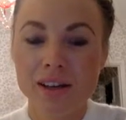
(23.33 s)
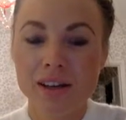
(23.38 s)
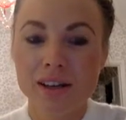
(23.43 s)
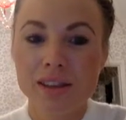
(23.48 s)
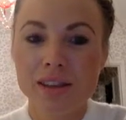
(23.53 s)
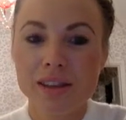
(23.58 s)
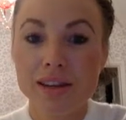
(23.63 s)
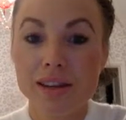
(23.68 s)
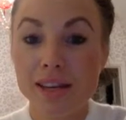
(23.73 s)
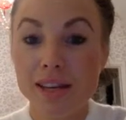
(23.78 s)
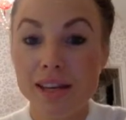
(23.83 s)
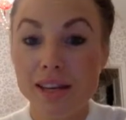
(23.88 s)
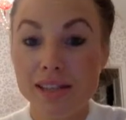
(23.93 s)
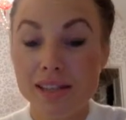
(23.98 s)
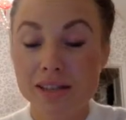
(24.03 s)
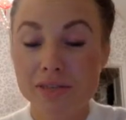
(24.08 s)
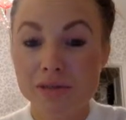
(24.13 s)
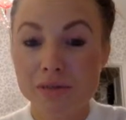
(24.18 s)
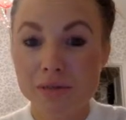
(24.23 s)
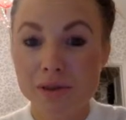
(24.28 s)
the
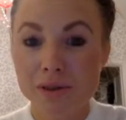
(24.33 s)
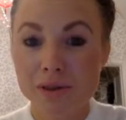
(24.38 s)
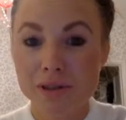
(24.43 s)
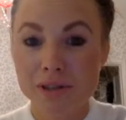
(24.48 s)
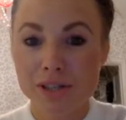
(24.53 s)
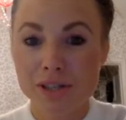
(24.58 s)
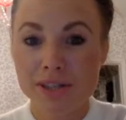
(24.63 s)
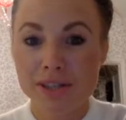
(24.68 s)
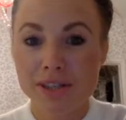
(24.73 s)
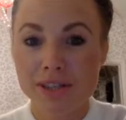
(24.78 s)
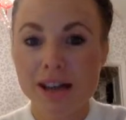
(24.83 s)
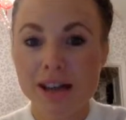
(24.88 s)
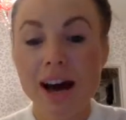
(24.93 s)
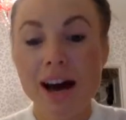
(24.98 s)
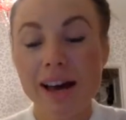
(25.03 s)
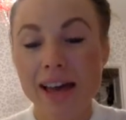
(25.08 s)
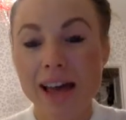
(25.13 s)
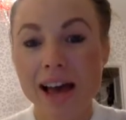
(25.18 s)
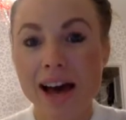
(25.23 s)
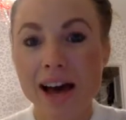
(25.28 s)
negative emotions
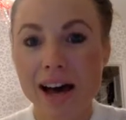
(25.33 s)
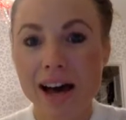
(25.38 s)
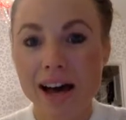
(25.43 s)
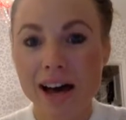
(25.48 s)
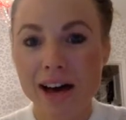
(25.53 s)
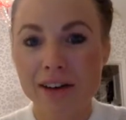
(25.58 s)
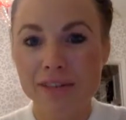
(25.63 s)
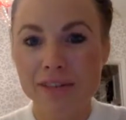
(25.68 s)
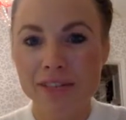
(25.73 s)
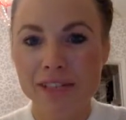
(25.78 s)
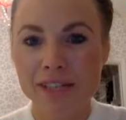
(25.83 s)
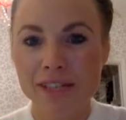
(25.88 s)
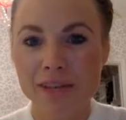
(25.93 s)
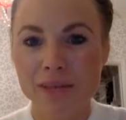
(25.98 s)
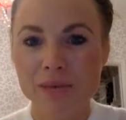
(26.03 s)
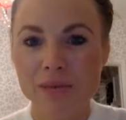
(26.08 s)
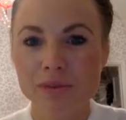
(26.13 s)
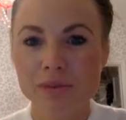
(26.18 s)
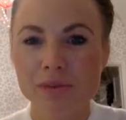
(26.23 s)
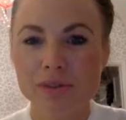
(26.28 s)
I have that it
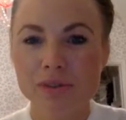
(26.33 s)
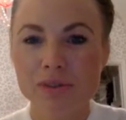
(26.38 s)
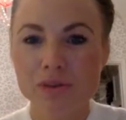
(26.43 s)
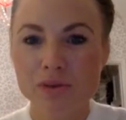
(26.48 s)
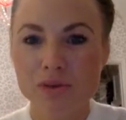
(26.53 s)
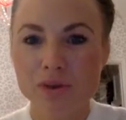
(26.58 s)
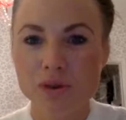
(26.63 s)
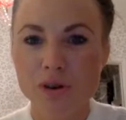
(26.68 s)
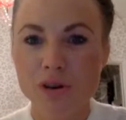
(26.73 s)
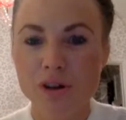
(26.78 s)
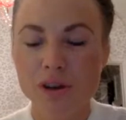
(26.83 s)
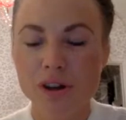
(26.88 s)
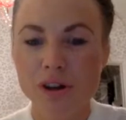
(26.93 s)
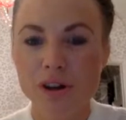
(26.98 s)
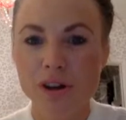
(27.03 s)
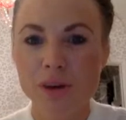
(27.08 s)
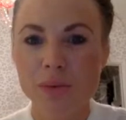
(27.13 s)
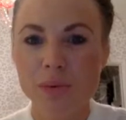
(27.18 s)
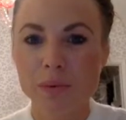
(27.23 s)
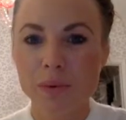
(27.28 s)
will
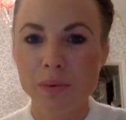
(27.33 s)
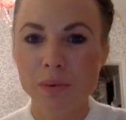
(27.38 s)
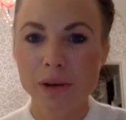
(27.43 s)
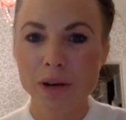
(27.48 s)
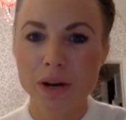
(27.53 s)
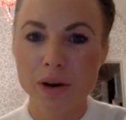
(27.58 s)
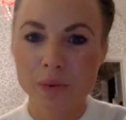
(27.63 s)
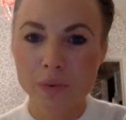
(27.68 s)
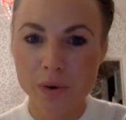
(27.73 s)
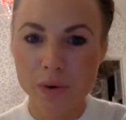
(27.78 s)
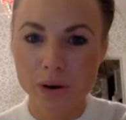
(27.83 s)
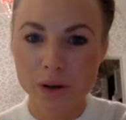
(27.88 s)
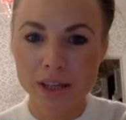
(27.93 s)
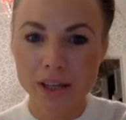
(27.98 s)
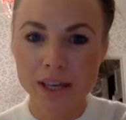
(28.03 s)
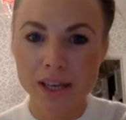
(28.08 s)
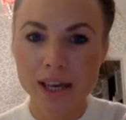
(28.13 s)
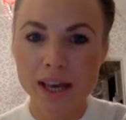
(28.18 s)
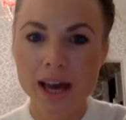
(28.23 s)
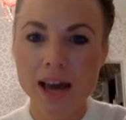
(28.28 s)
destroy what we are
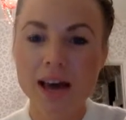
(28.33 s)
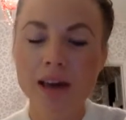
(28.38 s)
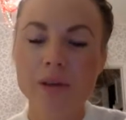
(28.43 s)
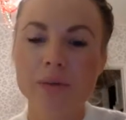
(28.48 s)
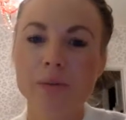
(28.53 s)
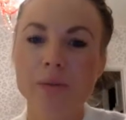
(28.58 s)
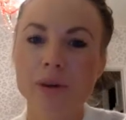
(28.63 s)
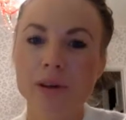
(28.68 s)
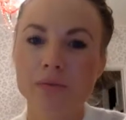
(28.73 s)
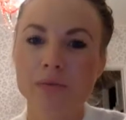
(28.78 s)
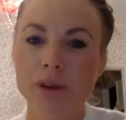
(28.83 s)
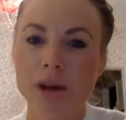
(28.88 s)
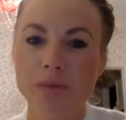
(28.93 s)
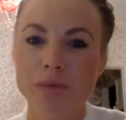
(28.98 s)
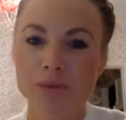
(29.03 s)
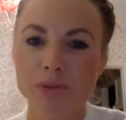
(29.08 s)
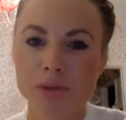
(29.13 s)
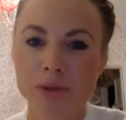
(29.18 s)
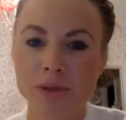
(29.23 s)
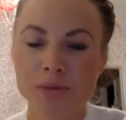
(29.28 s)
working at with
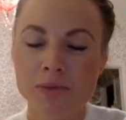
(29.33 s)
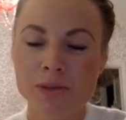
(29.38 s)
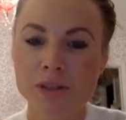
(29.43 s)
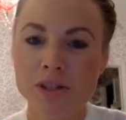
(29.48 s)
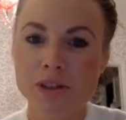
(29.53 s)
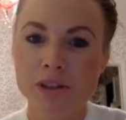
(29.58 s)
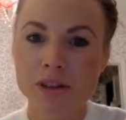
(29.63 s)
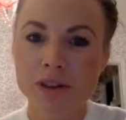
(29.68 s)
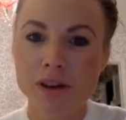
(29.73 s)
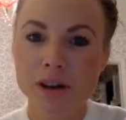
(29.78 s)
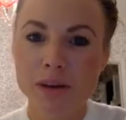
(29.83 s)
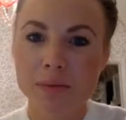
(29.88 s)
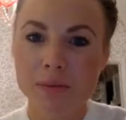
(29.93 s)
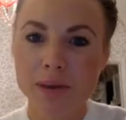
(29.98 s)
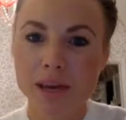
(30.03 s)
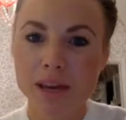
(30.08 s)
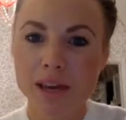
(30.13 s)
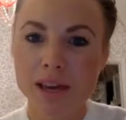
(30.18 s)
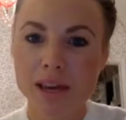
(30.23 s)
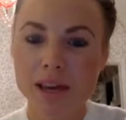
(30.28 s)
rapid transformation
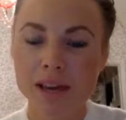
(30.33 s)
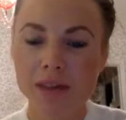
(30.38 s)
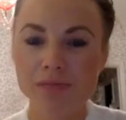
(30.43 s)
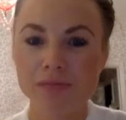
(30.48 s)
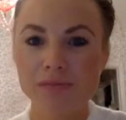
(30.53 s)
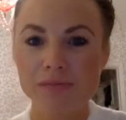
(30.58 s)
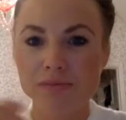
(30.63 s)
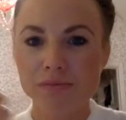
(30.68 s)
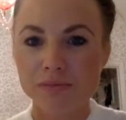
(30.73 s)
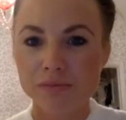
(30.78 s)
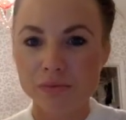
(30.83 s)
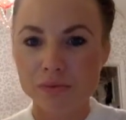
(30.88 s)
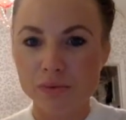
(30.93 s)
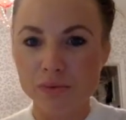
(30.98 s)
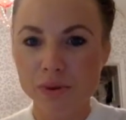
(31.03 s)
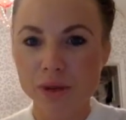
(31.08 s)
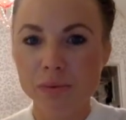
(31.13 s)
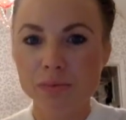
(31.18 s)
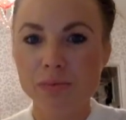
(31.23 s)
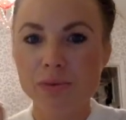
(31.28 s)
therapy and
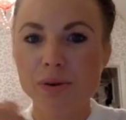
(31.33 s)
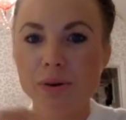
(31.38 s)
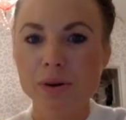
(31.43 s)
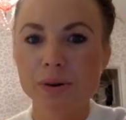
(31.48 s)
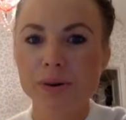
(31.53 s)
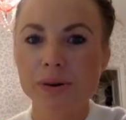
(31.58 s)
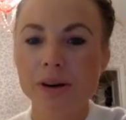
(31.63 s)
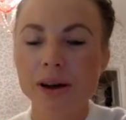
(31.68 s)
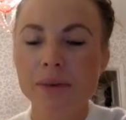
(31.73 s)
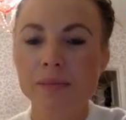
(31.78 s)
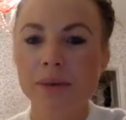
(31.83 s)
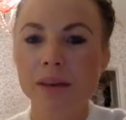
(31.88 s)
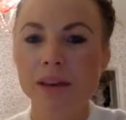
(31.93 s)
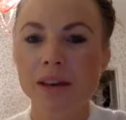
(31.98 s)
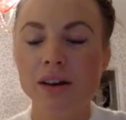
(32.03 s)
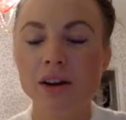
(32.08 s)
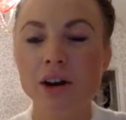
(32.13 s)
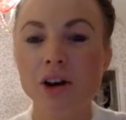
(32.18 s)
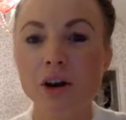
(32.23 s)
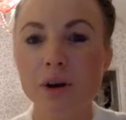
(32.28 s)

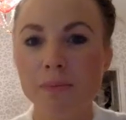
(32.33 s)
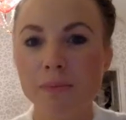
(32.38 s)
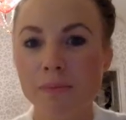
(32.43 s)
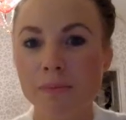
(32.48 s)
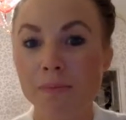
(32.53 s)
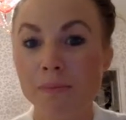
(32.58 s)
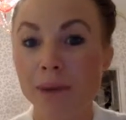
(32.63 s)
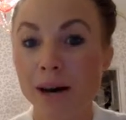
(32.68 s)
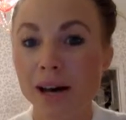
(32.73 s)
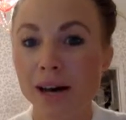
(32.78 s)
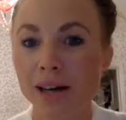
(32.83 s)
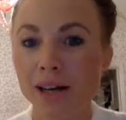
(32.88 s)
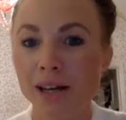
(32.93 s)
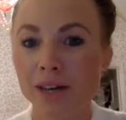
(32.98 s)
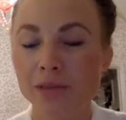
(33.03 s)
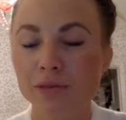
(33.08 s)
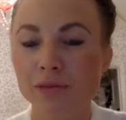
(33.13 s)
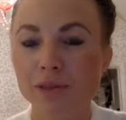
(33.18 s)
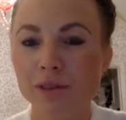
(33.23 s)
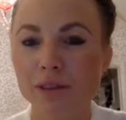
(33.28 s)
reprogramming her
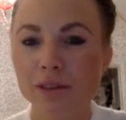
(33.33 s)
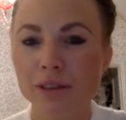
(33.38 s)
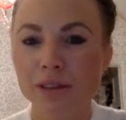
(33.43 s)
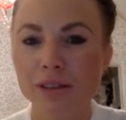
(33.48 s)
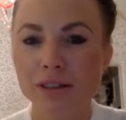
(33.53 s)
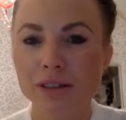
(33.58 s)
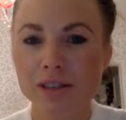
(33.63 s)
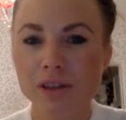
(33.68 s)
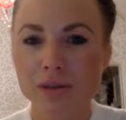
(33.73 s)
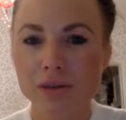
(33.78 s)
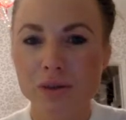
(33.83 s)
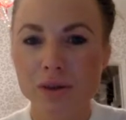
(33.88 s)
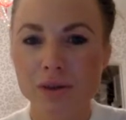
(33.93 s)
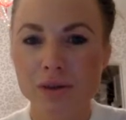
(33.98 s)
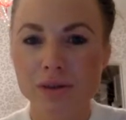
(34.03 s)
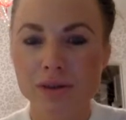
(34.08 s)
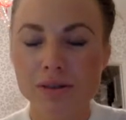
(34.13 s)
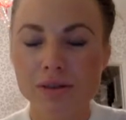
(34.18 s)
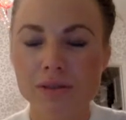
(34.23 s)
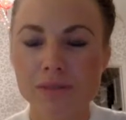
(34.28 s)
mind for the things she
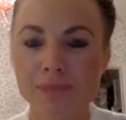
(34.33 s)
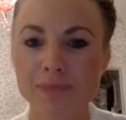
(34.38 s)
wants.